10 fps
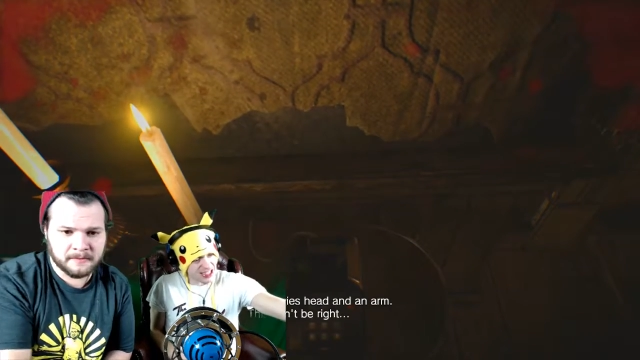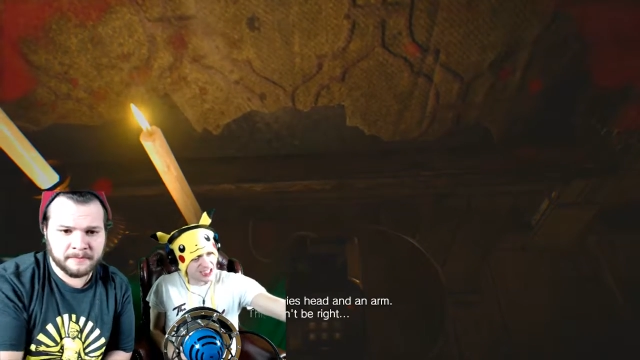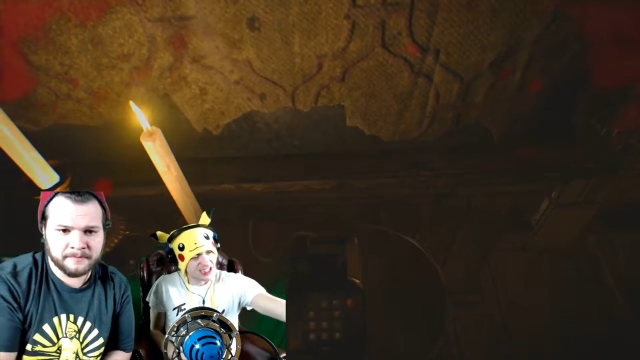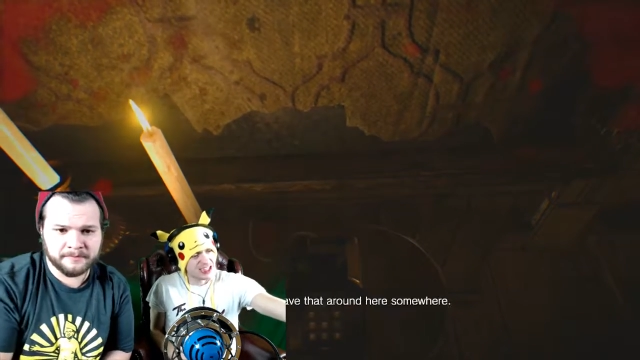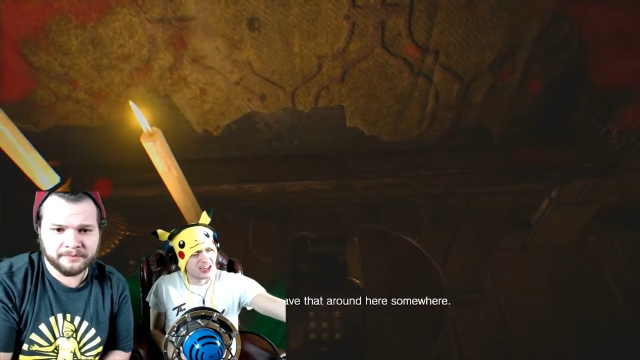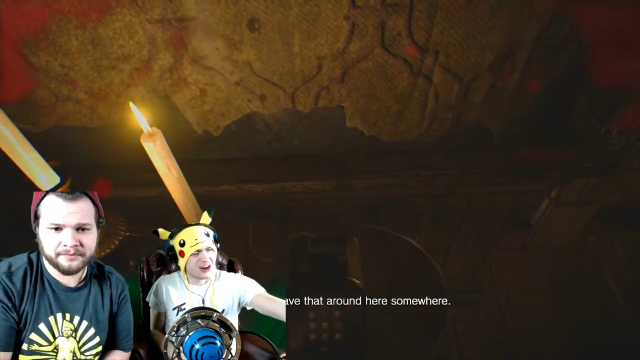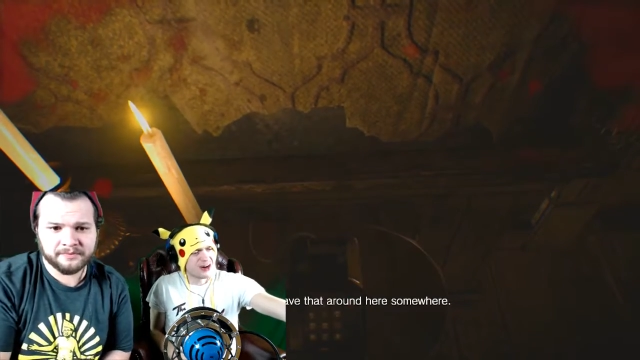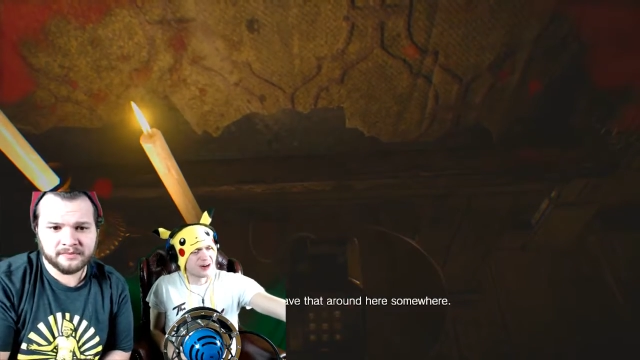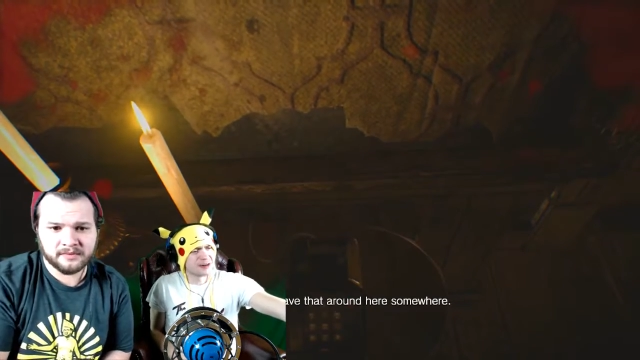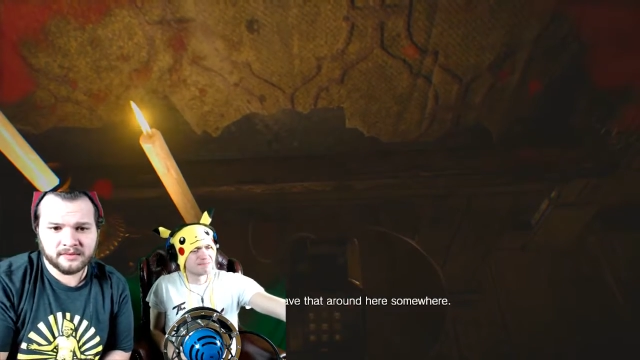an arm. An
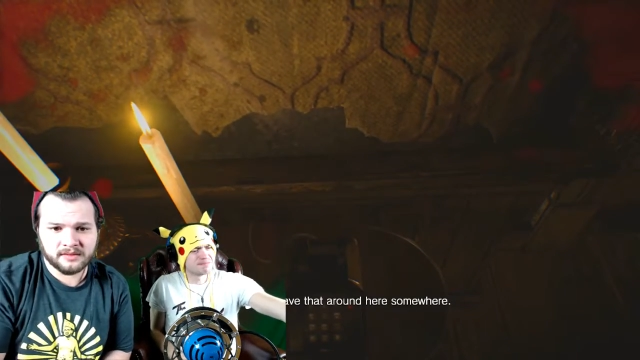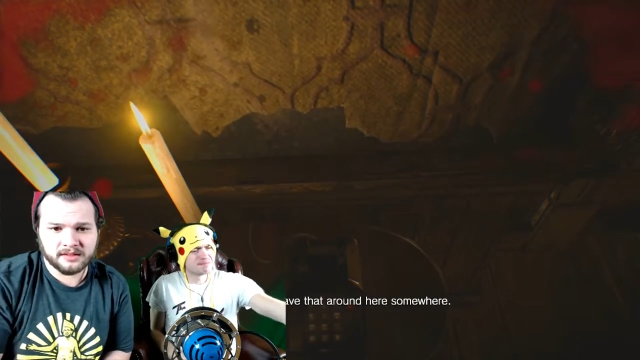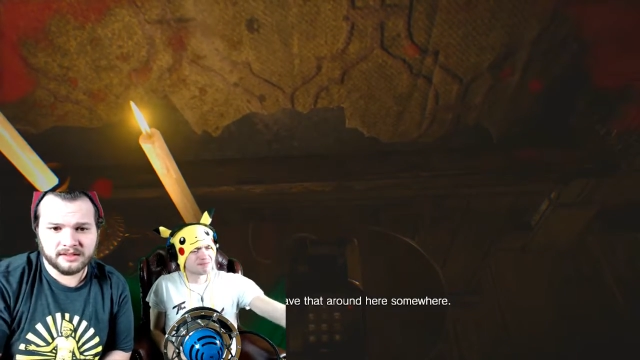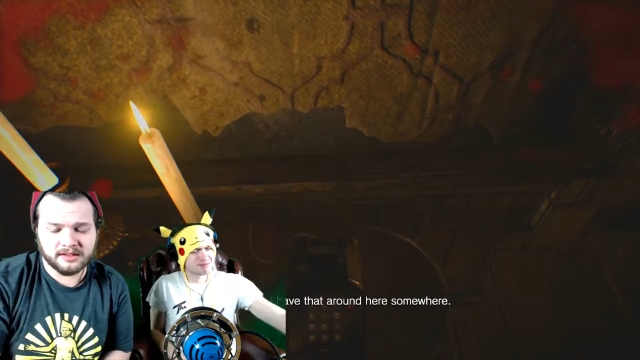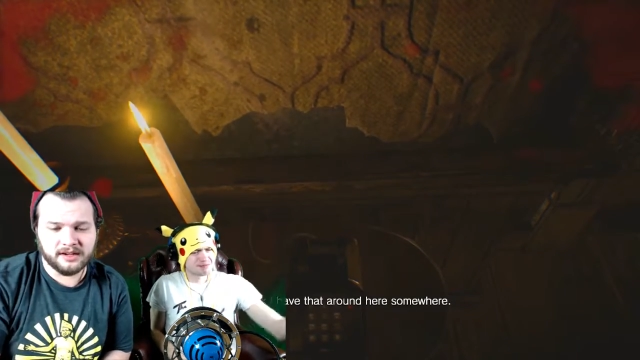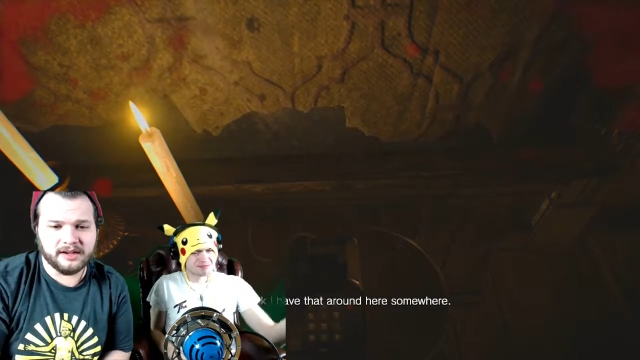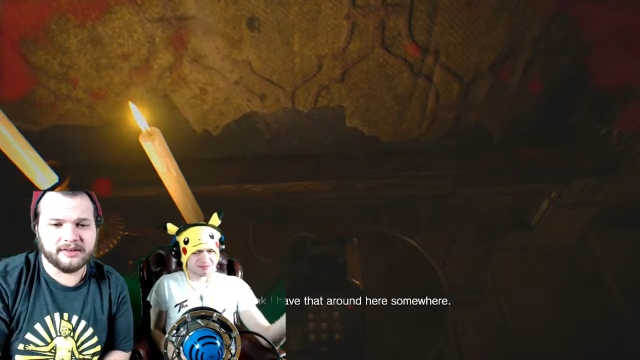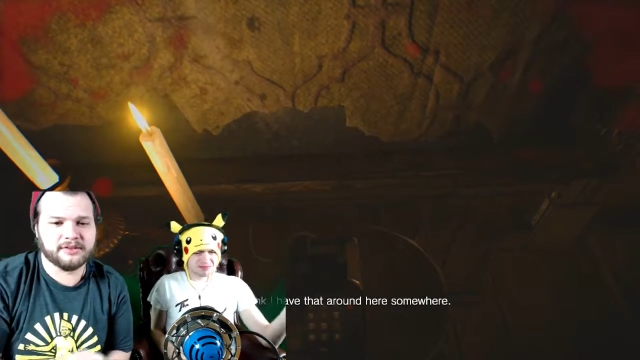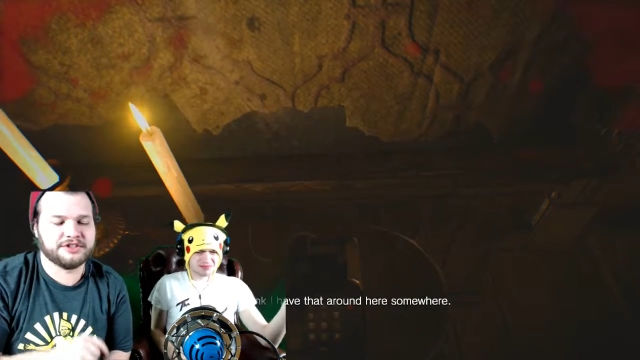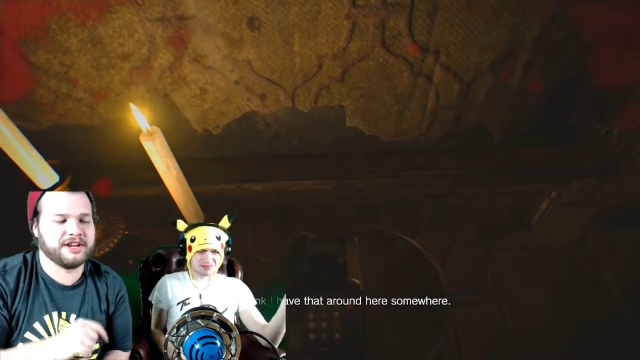arm. Well, oh, I
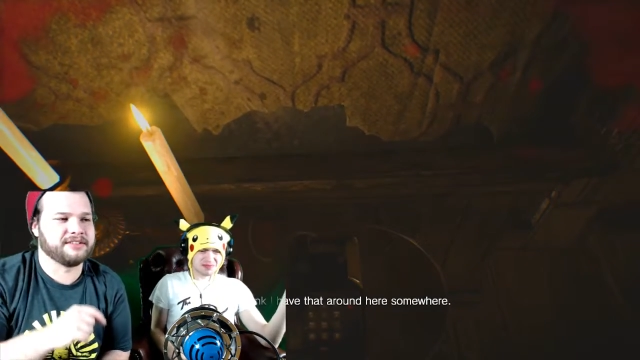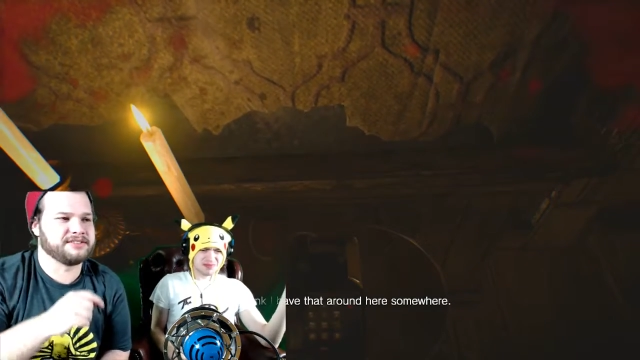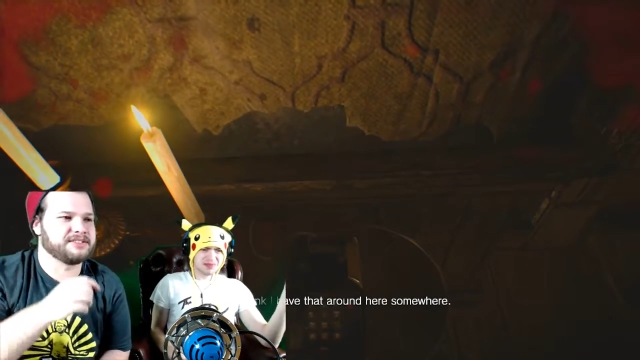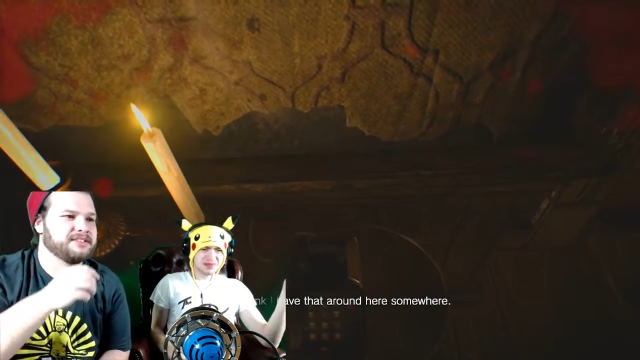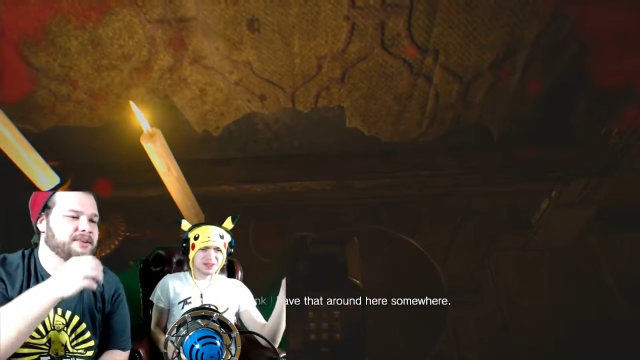wrote shouts. Oh